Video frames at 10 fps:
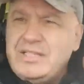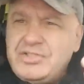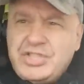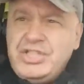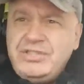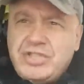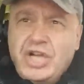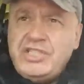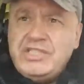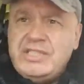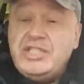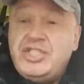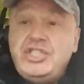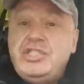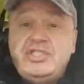she doesn't.
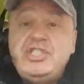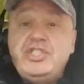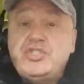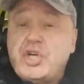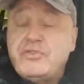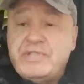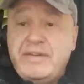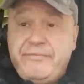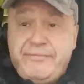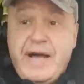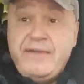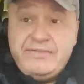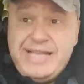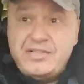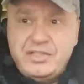She deserves like
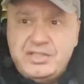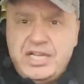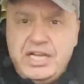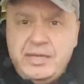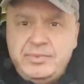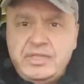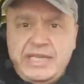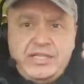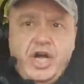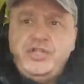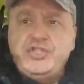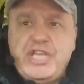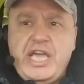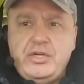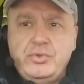5,000 subs like other
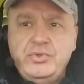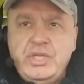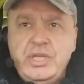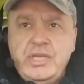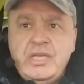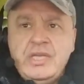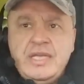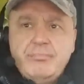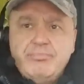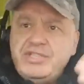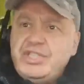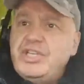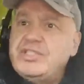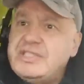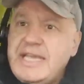channels, but she
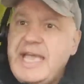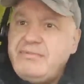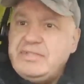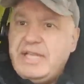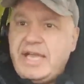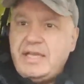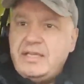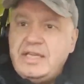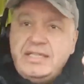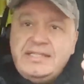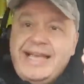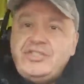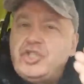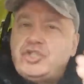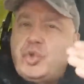doesn't have that, and that's
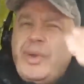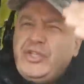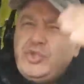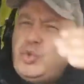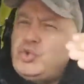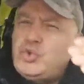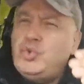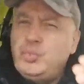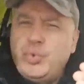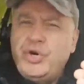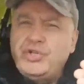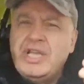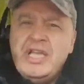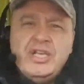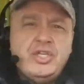just the way YouTube works.
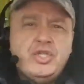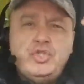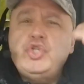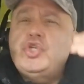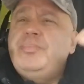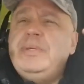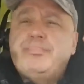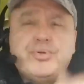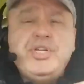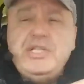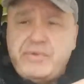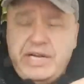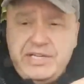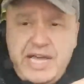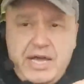You could be pretty
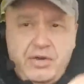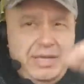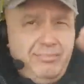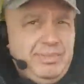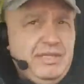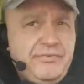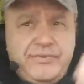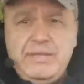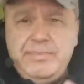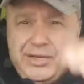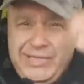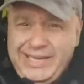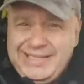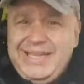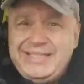right now and be a female
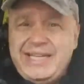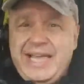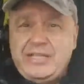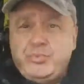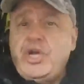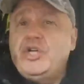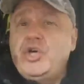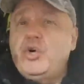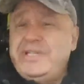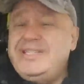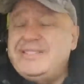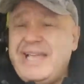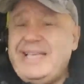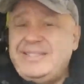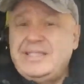like Liz Laz. We all know Liz
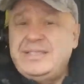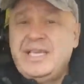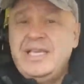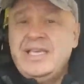Laz is